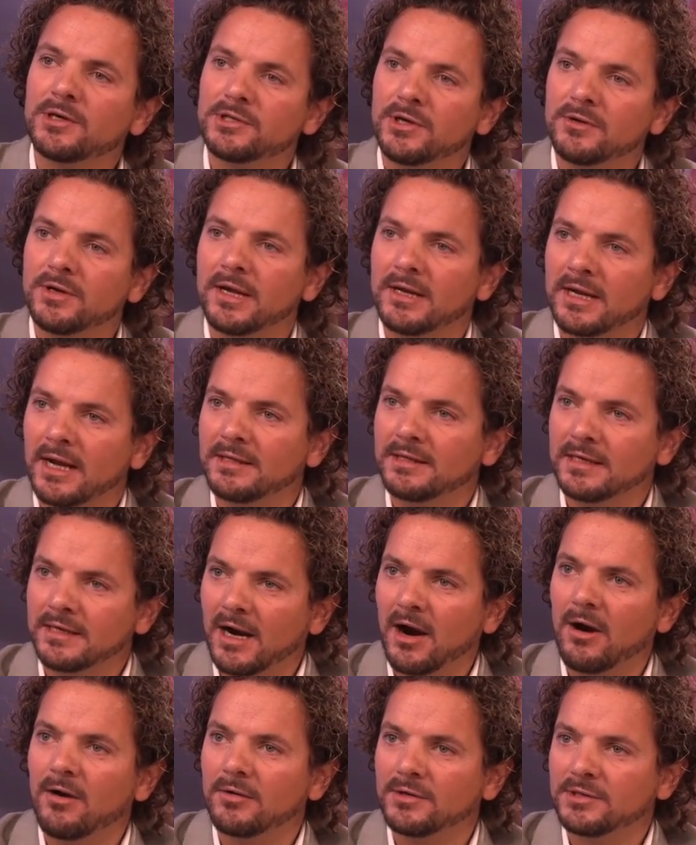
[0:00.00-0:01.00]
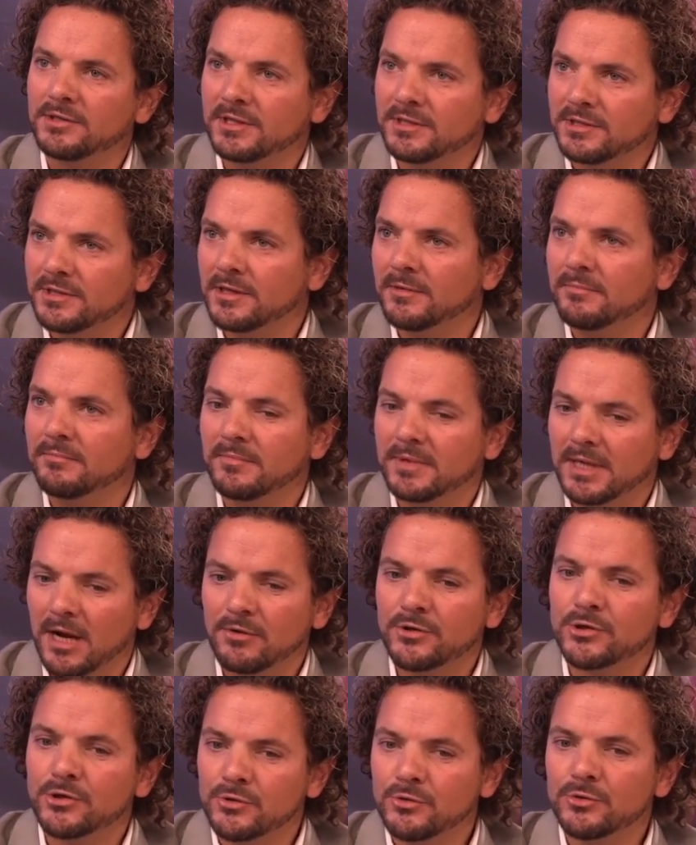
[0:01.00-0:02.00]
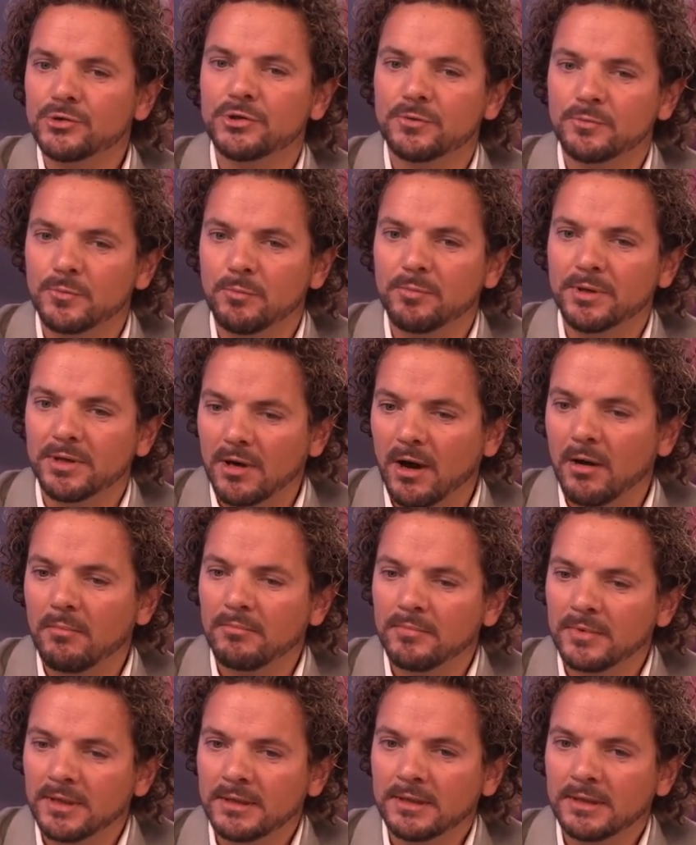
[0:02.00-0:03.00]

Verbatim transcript: So then I think our system, our solution will become